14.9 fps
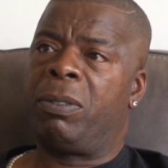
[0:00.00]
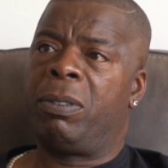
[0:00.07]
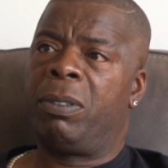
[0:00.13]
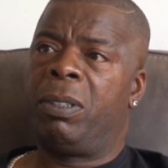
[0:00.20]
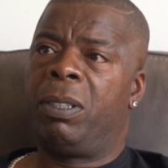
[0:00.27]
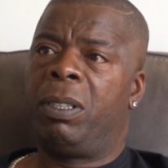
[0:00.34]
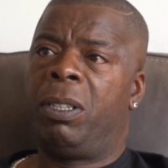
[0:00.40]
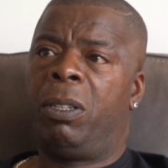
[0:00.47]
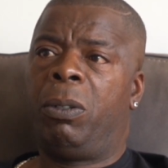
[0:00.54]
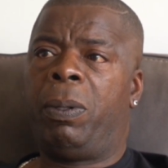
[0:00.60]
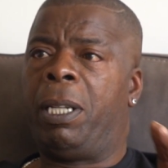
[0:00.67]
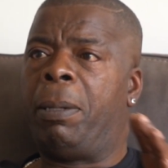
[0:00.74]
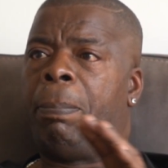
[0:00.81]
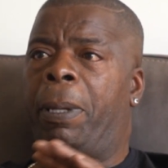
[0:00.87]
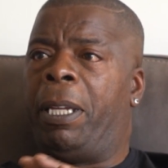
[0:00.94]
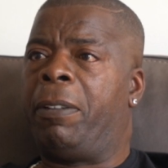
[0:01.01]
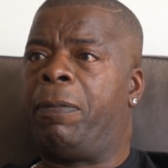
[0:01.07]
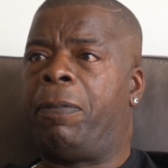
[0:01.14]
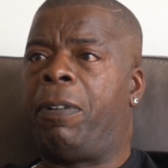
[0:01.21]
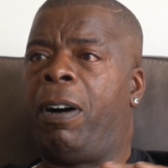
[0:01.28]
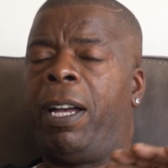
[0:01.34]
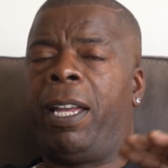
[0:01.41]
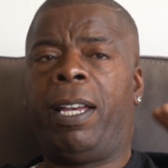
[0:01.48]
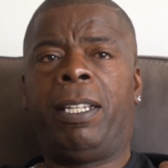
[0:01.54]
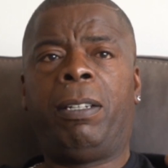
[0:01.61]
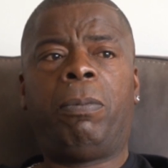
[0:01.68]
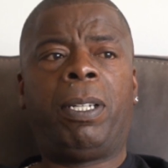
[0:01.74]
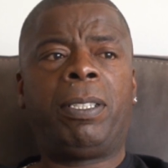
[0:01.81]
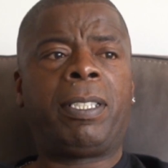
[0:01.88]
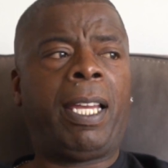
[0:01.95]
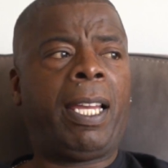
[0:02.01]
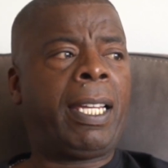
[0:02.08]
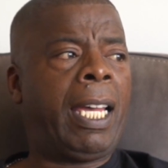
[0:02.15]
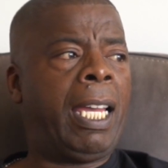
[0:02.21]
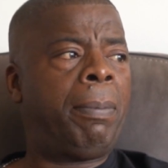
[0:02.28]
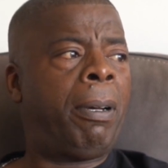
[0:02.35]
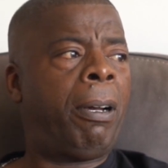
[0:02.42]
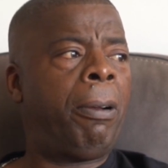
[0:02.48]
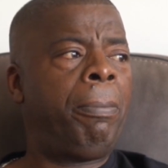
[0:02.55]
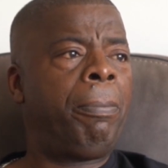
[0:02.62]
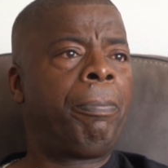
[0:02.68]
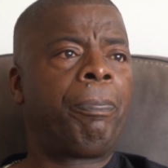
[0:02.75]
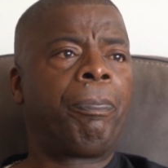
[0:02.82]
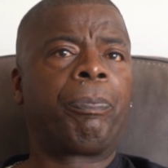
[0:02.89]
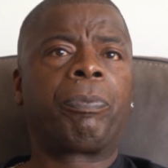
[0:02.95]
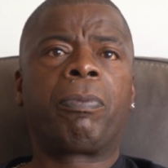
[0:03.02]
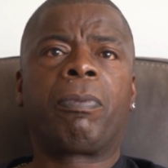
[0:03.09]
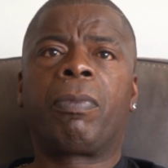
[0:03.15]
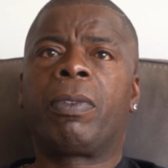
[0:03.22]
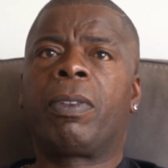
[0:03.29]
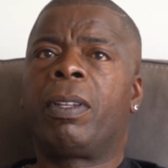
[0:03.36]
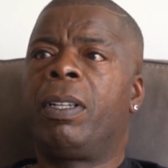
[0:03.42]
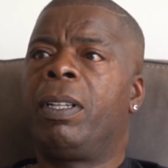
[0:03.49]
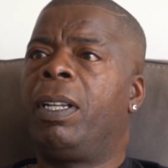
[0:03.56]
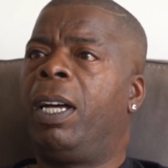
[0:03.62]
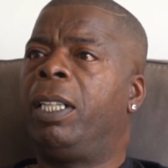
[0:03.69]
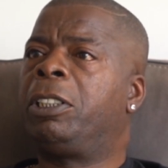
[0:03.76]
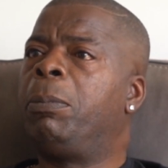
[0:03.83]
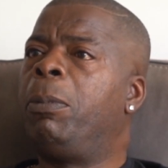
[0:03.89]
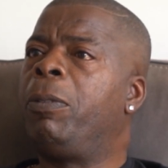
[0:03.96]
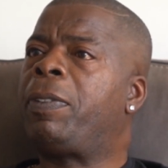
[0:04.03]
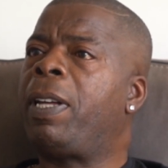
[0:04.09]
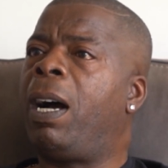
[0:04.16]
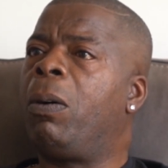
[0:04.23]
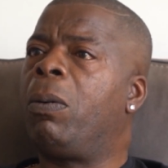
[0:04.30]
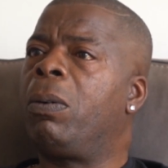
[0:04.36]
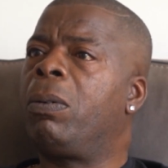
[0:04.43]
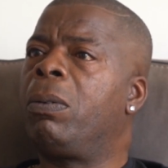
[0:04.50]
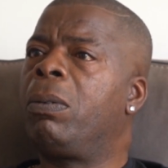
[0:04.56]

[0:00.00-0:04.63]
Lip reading: We had a big fight. And then one day I came home and she moved out.